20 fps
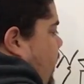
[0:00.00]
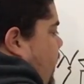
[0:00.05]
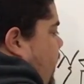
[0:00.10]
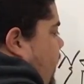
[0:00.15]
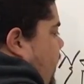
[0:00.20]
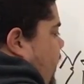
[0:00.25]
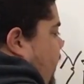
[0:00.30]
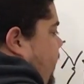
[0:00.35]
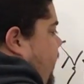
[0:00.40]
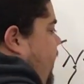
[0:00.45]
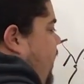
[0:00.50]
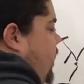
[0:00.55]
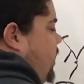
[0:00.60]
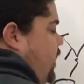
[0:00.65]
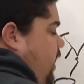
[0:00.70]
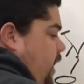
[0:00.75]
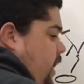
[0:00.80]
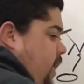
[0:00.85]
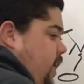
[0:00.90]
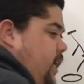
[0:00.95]
and kick
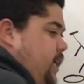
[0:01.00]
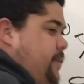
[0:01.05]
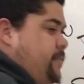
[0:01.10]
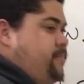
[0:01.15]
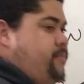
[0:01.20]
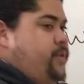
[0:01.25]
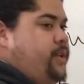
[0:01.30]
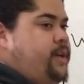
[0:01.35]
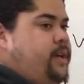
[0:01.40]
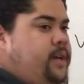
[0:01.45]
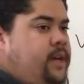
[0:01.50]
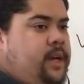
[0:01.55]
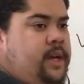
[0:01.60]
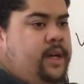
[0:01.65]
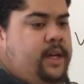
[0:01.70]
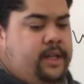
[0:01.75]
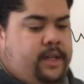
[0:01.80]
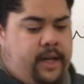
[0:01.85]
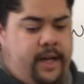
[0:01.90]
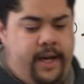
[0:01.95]
the end.
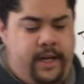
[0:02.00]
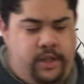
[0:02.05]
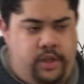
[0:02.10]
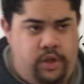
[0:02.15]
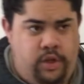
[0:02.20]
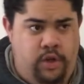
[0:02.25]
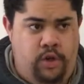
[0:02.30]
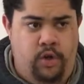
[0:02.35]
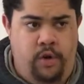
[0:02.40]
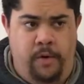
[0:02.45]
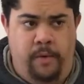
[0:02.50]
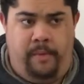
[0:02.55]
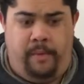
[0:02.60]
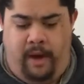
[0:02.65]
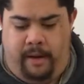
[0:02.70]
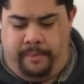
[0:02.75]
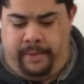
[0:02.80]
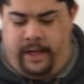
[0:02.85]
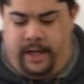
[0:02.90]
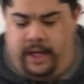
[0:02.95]
Okay, so you
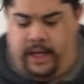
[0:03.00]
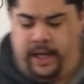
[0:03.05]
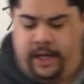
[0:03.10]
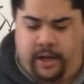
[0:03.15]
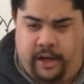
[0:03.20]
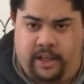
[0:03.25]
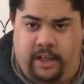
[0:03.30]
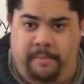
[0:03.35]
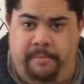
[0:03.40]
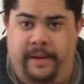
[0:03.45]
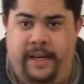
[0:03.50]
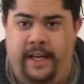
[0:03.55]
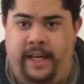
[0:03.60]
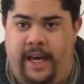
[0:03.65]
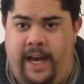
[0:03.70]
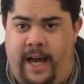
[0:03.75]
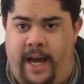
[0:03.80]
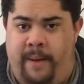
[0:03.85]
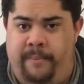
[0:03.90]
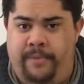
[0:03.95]
might be here in the B
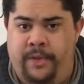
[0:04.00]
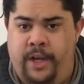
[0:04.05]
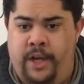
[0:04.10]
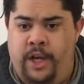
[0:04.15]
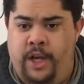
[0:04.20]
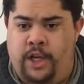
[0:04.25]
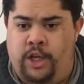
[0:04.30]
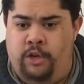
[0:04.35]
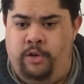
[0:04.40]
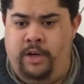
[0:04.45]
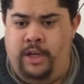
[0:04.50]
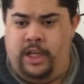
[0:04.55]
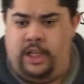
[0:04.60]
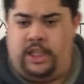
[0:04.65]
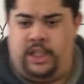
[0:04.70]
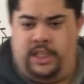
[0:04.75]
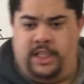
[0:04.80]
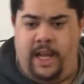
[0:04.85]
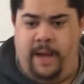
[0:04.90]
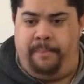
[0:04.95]
gap. You need to
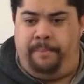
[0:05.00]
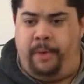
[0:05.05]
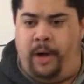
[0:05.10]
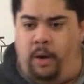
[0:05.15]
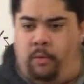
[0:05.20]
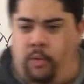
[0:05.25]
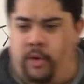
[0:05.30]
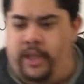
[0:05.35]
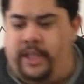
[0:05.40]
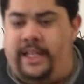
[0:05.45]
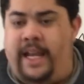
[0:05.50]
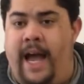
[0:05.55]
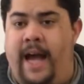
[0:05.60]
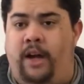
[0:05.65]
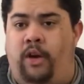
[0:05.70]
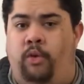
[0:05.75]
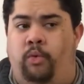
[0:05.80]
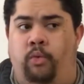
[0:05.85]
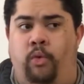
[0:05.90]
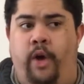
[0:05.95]
step up where the
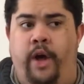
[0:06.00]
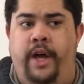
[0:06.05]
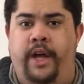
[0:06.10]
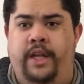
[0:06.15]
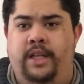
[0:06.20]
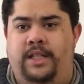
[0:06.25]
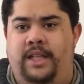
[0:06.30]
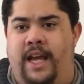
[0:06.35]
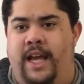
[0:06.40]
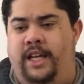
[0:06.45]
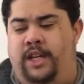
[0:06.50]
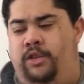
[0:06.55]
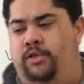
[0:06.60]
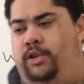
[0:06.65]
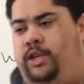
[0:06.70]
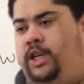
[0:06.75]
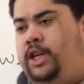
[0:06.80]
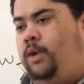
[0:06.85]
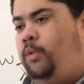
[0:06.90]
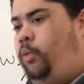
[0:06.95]
tackle was, and you
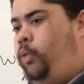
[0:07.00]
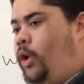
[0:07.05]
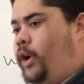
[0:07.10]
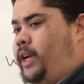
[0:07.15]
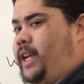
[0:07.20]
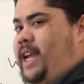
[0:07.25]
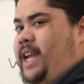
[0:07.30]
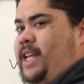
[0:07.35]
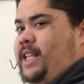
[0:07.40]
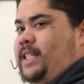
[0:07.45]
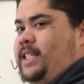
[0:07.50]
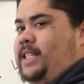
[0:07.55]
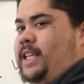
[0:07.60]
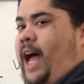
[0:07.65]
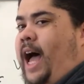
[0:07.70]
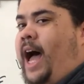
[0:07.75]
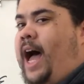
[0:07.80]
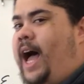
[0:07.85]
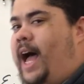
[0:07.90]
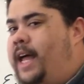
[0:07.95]
need to work
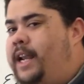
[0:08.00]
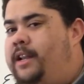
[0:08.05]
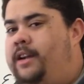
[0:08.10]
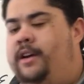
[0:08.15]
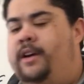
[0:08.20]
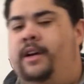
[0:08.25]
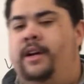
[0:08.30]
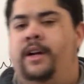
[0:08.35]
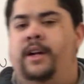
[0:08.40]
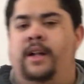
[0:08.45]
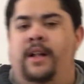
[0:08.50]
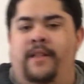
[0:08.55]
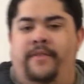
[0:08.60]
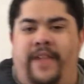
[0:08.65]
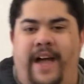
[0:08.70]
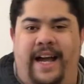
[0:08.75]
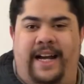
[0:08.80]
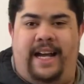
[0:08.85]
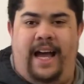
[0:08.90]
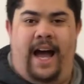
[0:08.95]
inside
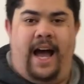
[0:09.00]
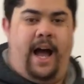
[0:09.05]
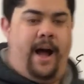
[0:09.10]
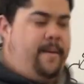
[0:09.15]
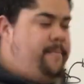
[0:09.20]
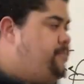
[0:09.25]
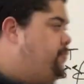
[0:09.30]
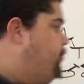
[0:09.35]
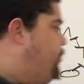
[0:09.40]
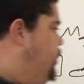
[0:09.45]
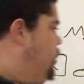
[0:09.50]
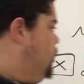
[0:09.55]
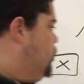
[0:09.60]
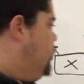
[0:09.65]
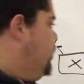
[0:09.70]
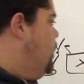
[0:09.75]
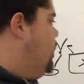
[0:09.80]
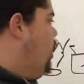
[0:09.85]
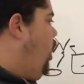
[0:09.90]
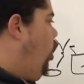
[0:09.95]
that guy. So
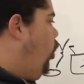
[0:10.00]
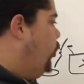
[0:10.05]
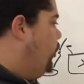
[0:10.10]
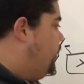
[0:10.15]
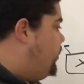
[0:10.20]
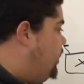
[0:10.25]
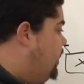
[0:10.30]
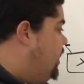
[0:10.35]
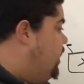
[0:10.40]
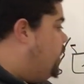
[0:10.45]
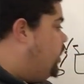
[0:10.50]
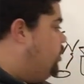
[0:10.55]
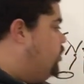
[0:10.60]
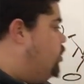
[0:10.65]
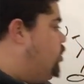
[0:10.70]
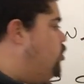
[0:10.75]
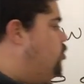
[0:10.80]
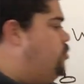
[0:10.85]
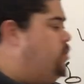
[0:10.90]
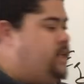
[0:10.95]
the only thing he can
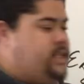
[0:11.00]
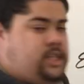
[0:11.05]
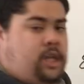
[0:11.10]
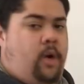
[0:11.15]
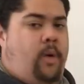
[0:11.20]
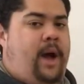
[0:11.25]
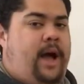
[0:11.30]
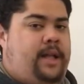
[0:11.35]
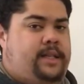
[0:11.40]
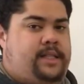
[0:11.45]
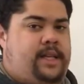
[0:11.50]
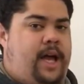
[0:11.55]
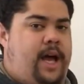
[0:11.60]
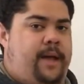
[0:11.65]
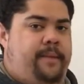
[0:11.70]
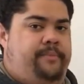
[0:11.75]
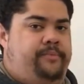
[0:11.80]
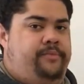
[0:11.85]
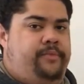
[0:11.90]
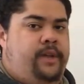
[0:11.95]
do is go
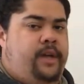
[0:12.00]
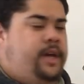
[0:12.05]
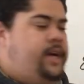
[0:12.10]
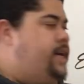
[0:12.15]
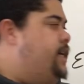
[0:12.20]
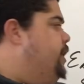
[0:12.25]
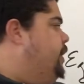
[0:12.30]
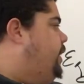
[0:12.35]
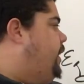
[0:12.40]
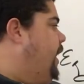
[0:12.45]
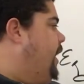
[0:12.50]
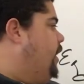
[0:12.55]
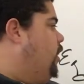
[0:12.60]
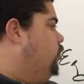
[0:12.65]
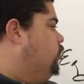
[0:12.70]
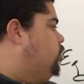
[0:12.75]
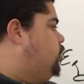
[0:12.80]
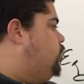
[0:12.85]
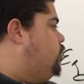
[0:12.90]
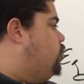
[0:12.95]
outside. You can't go
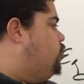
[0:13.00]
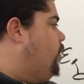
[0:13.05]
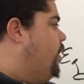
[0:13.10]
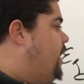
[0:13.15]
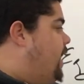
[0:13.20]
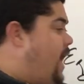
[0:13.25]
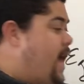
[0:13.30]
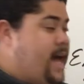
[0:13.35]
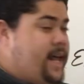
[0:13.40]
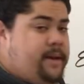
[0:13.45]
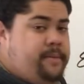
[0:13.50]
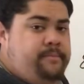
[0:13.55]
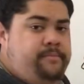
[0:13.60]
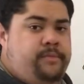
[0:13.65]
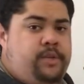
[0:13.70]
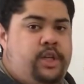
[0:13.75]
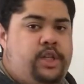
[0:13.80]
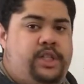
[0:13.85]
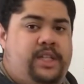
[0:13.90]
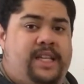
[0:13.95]
straight at him
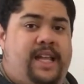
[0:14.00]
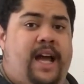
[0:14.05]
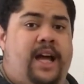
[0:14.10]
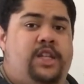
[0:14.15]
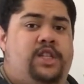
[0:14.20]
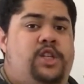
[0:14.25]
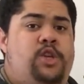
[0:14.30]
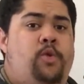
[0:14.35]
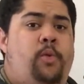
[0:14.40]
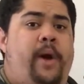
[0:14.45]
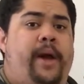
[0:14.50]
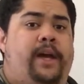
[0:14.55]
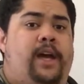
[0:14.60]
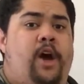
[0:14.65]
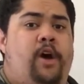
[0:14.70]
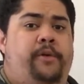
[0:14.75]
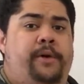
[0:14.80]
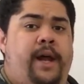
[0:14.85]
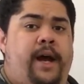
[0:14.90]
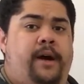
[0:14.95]
because he's got a two-way
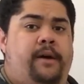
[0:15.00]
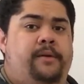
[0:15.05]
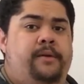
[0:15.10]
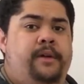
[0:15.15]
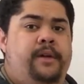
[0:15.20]
go now.